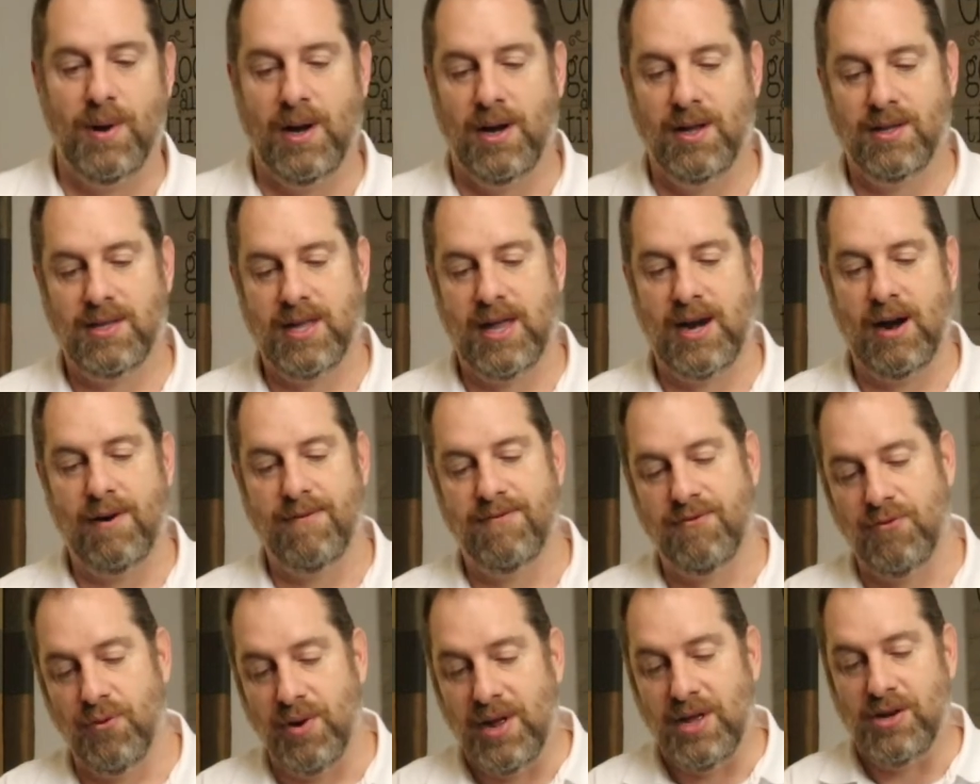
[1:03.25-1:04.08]
We looked at
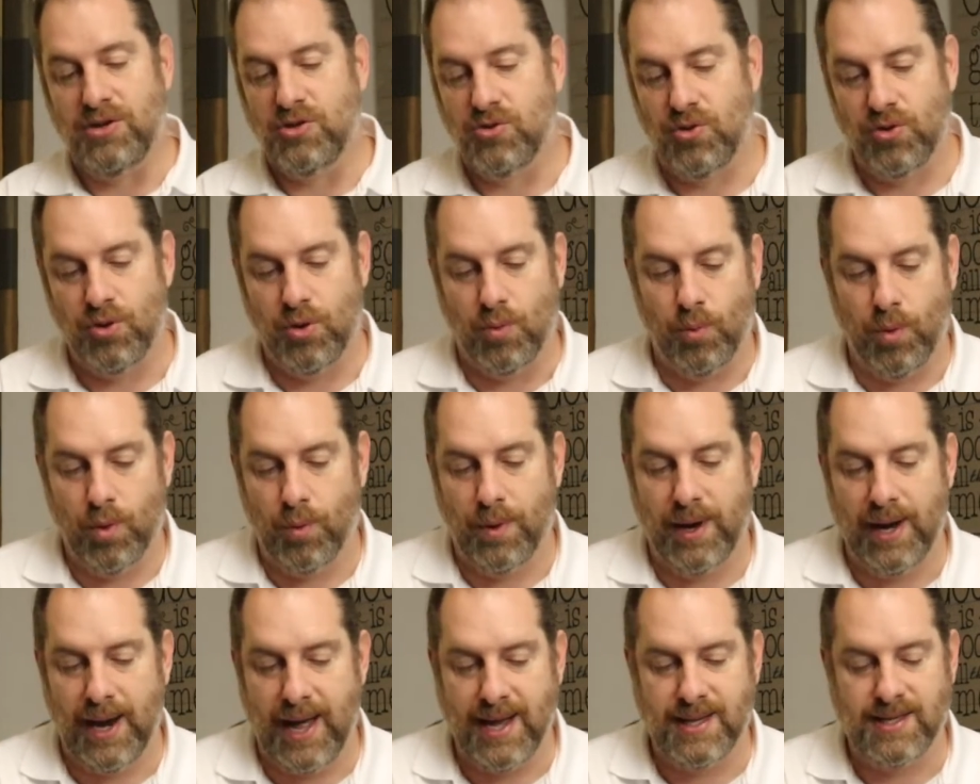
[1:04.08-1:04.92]
our friends' room
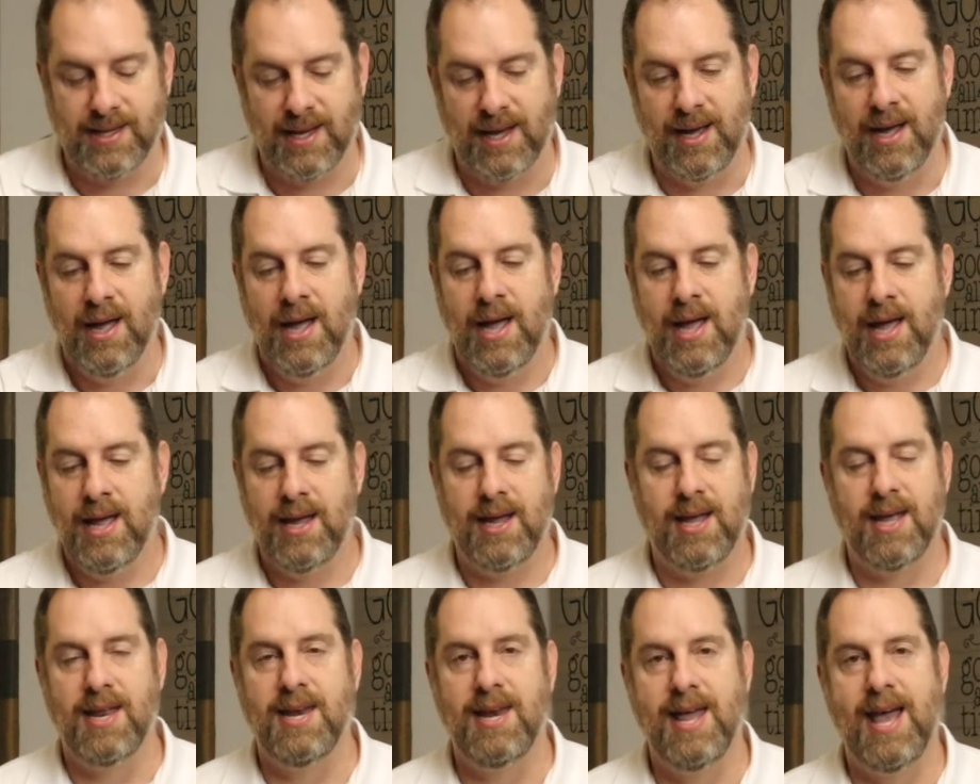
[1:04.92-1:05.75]
where we like to
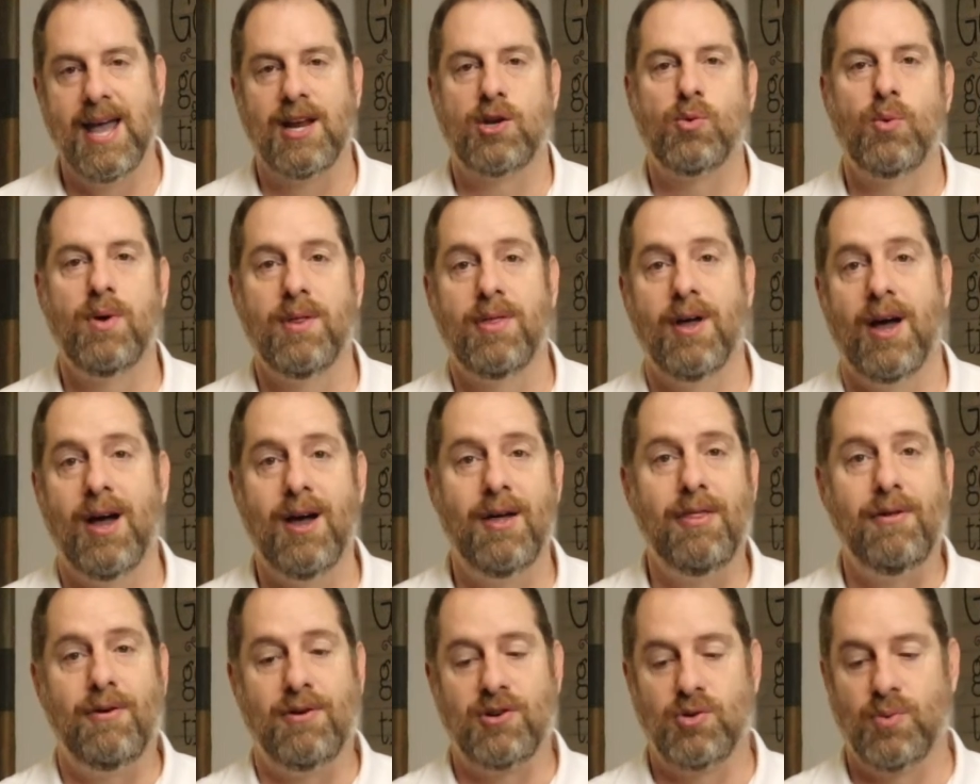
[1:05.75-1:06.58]
connect with
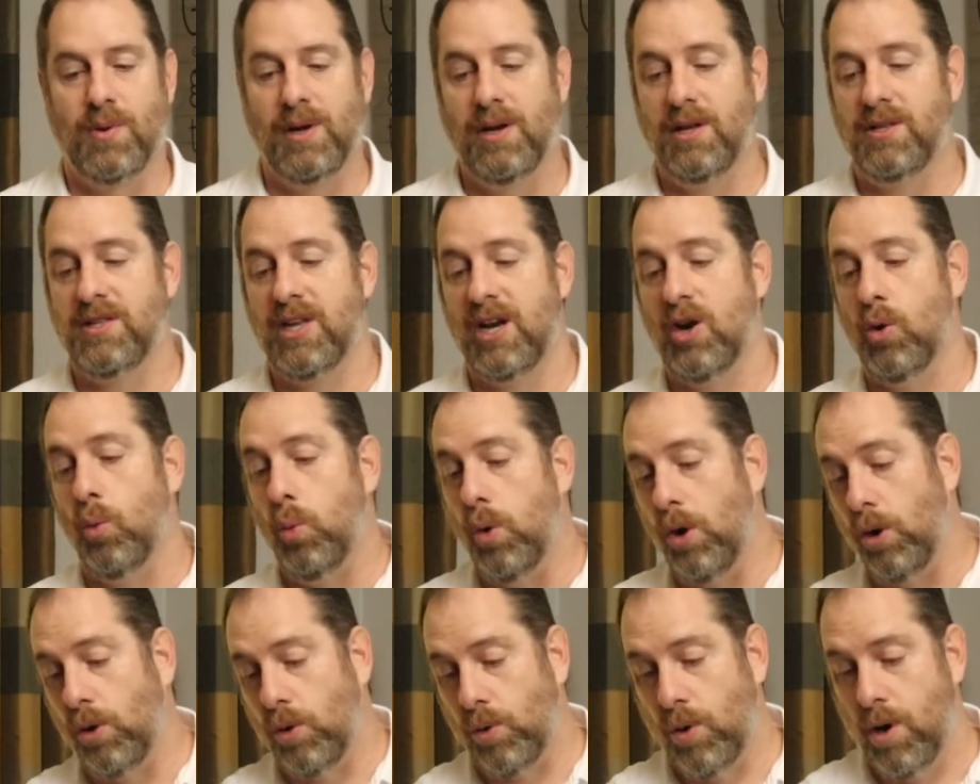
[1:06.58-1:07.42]
others. We looked at our
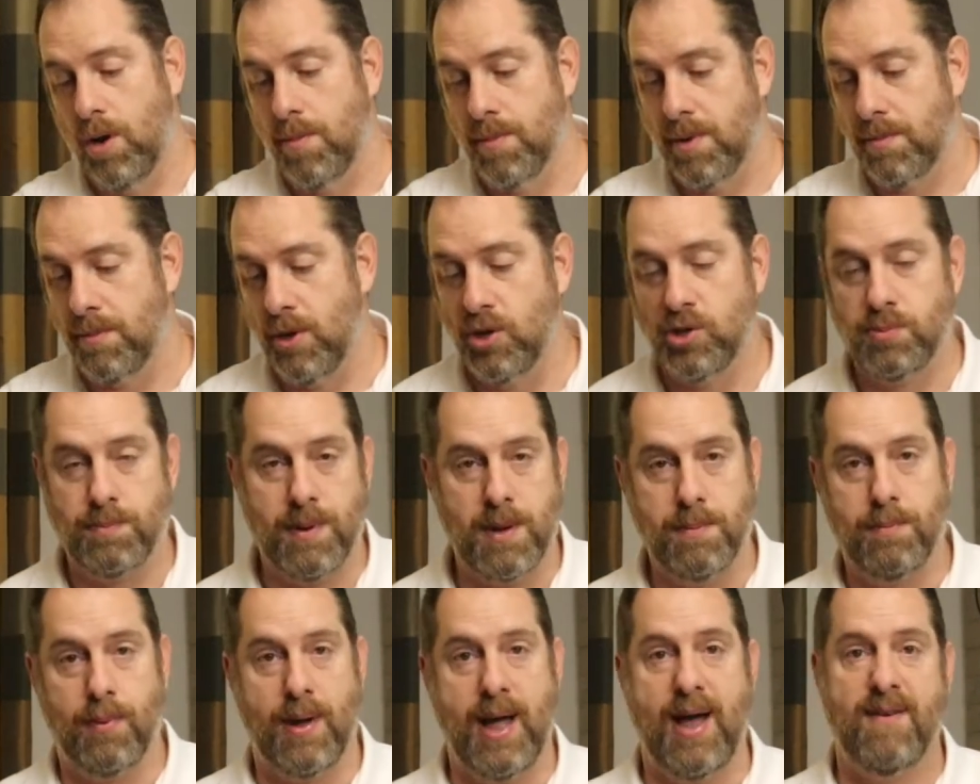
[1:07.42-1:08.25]
workroom, and most
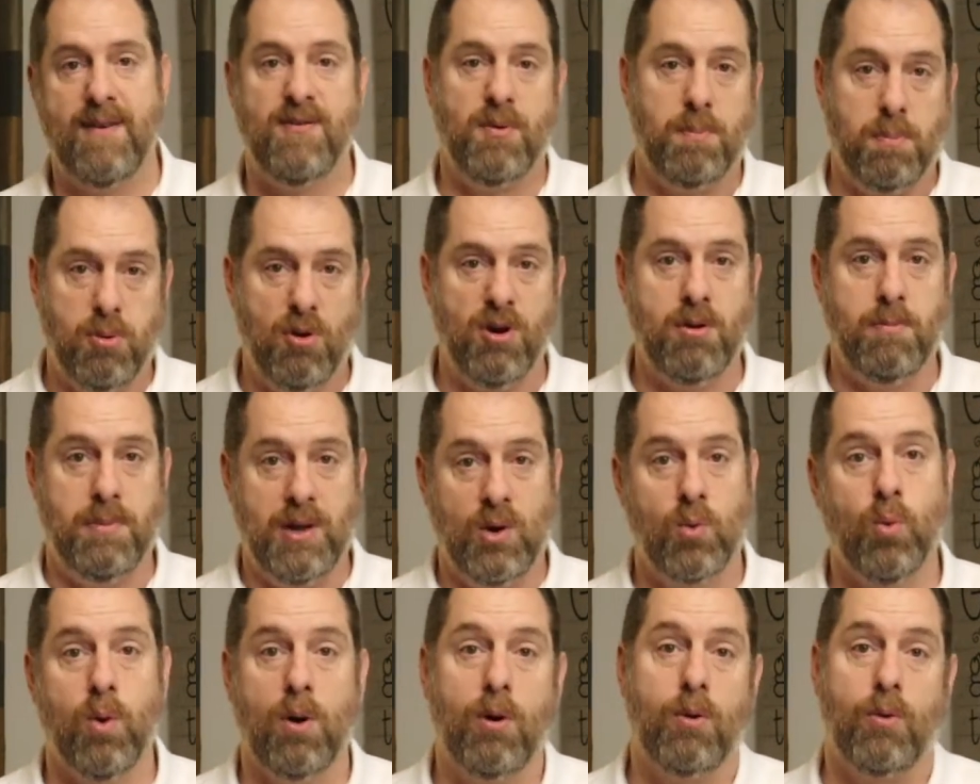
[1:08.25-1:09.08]
people have a pretty
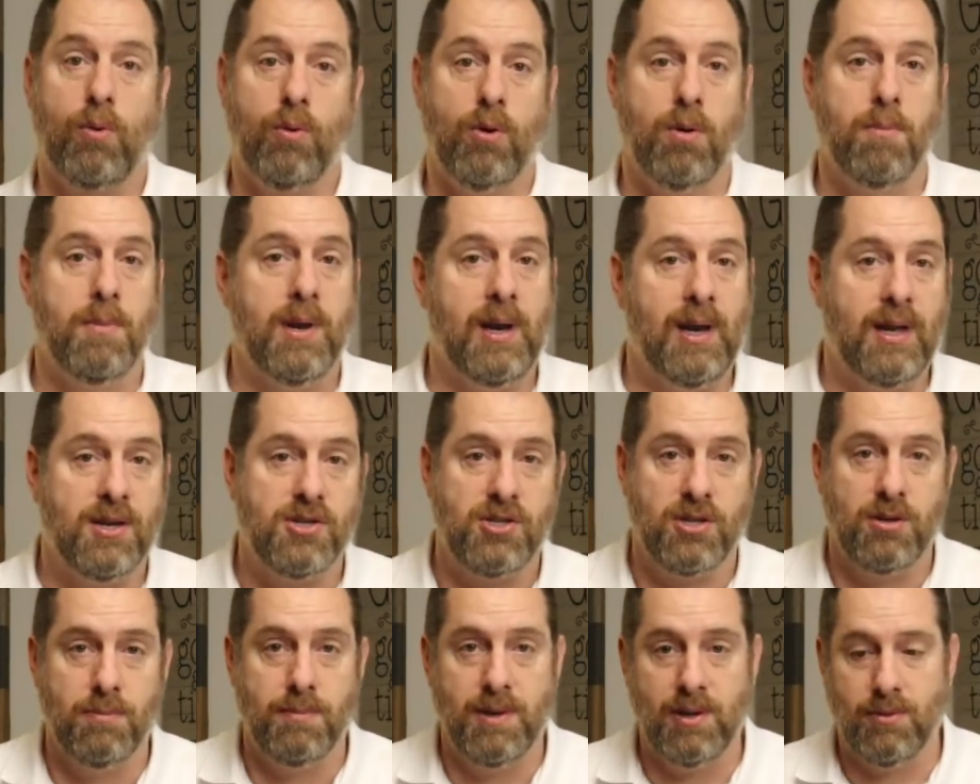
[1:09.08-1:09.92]
big workroom
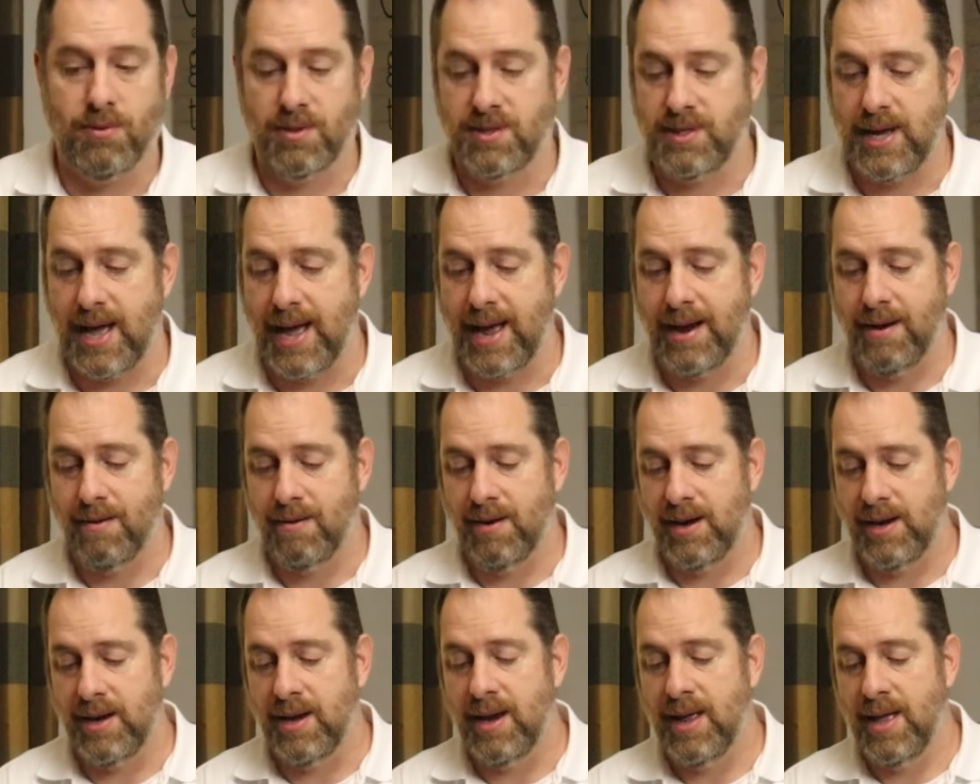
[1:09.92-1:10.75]
unless you've been
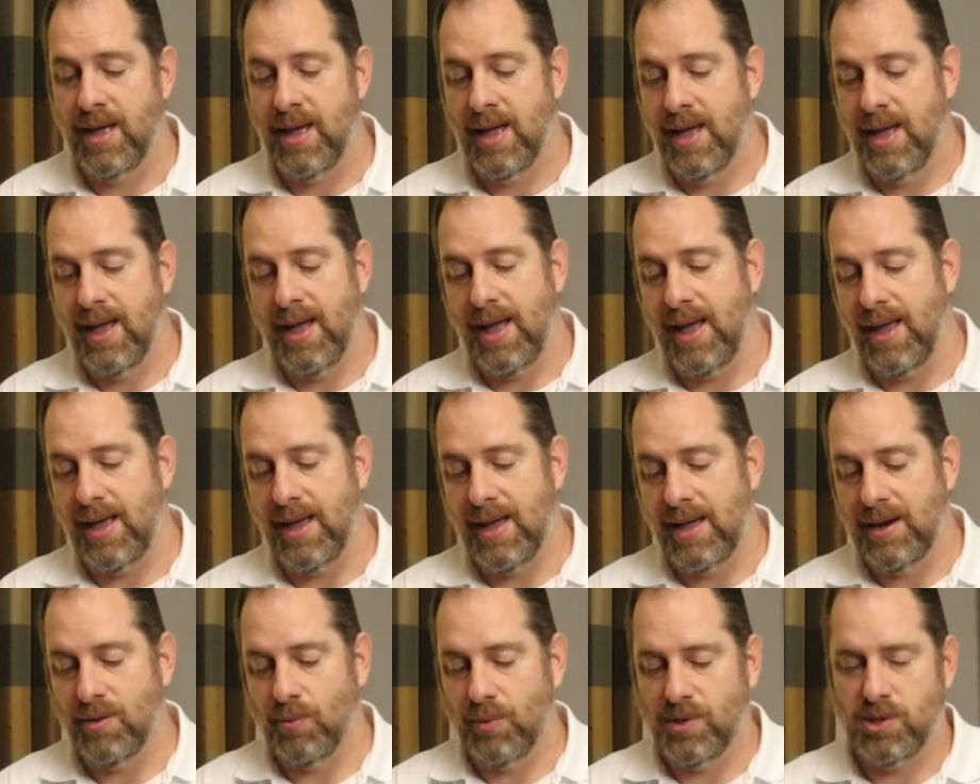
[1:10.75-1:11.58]
retired. And,
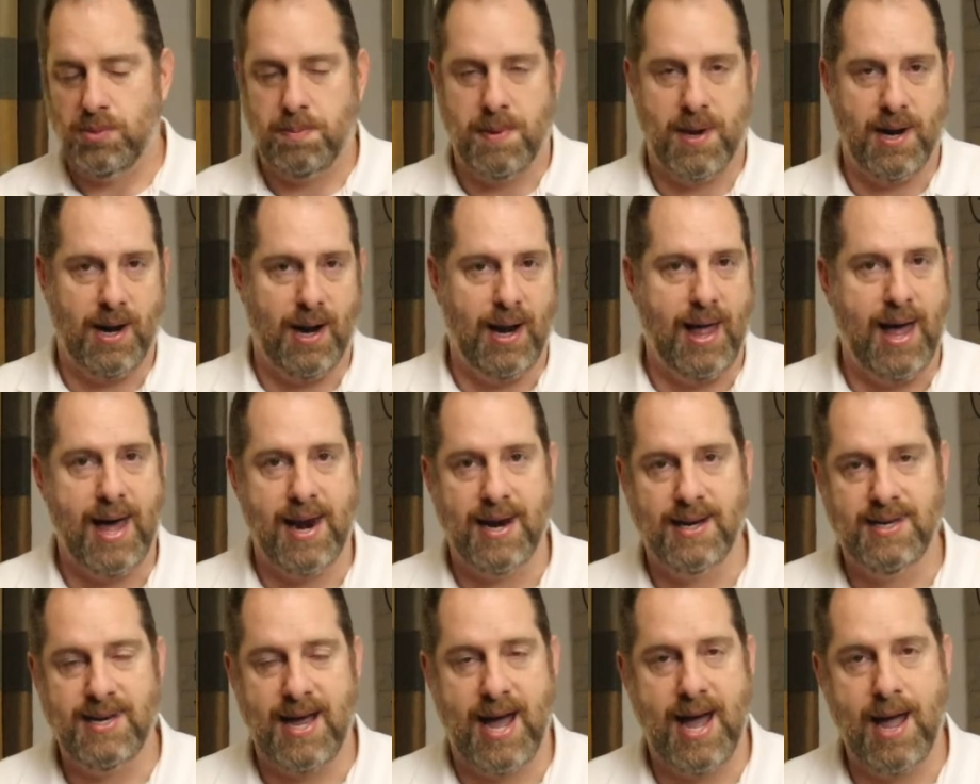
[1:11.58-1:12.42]
and we spent a
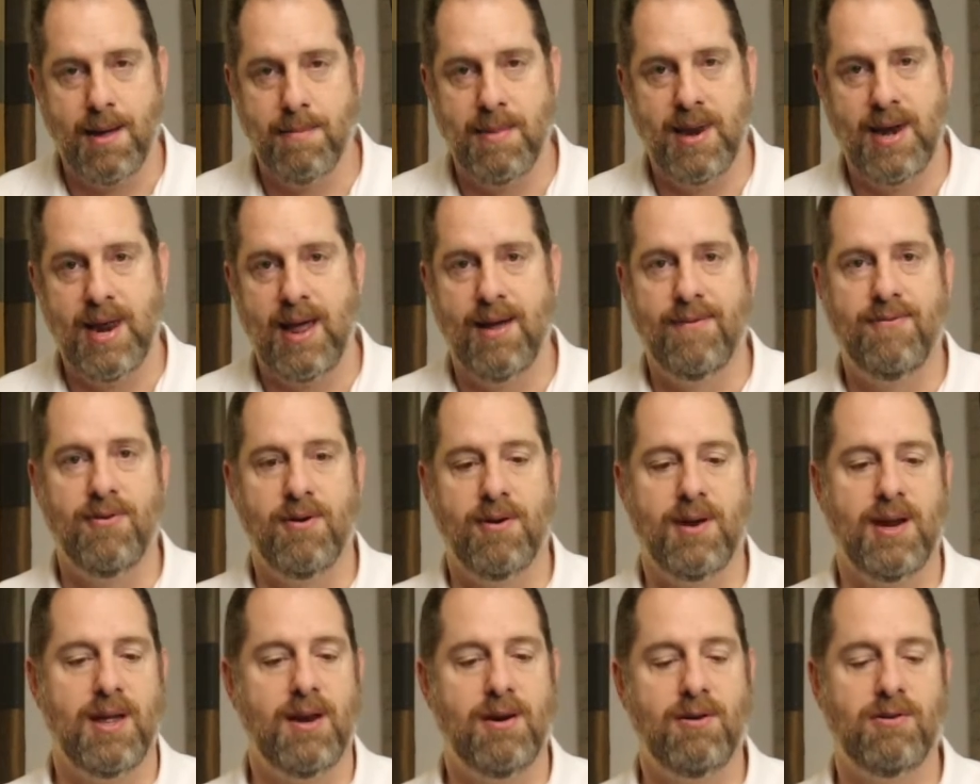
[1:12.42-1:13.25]
lot of time and
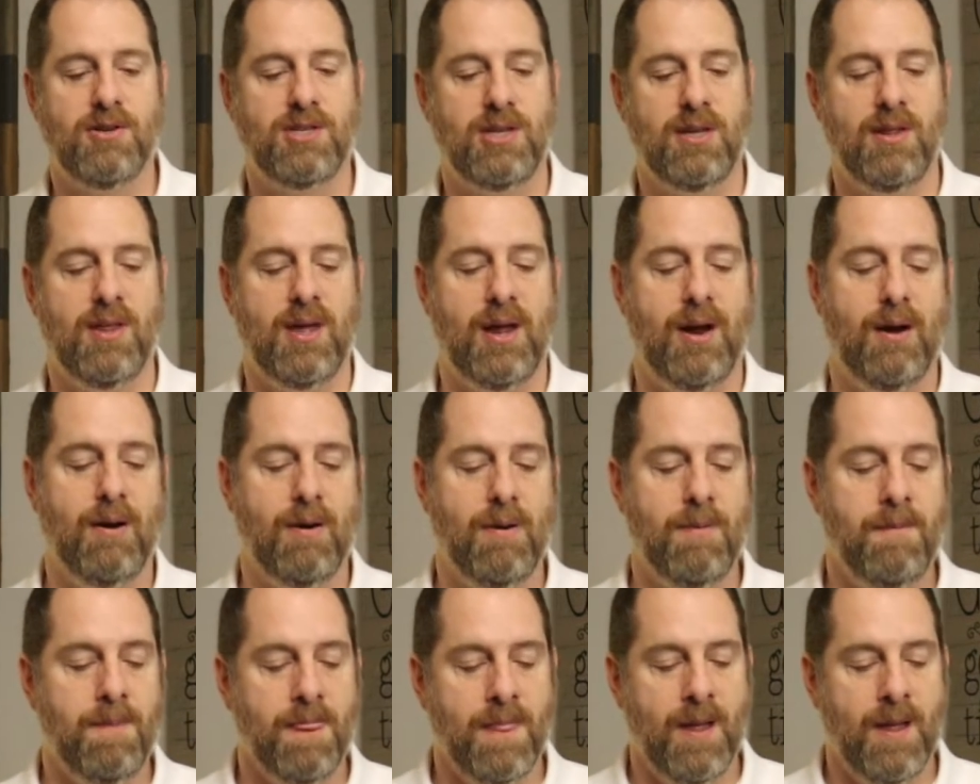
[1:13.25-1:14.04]
effort and energy there.